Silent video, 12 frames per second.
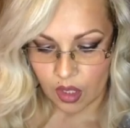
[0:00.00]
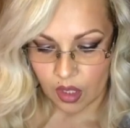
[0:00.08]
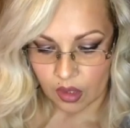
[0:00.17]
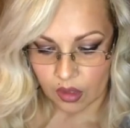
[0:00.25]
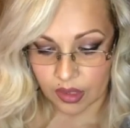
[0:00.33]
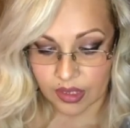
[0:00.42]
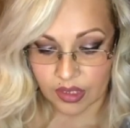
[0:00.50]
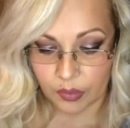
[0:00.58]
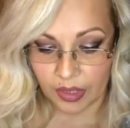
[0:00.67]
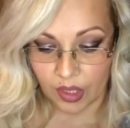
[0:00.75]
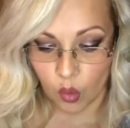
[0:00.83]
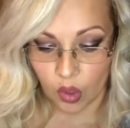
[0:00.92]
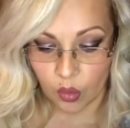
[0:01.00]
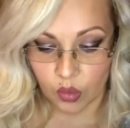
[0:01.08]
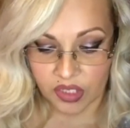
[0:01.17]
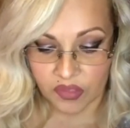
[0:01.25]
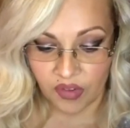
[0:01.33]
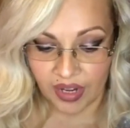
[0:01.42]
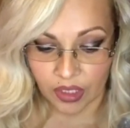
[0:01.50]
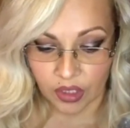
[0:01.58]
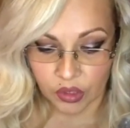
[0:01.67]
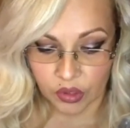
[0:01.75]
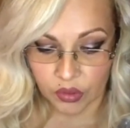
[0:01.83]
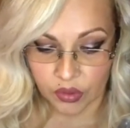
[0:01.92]
This is about what was
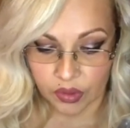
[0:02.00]
valued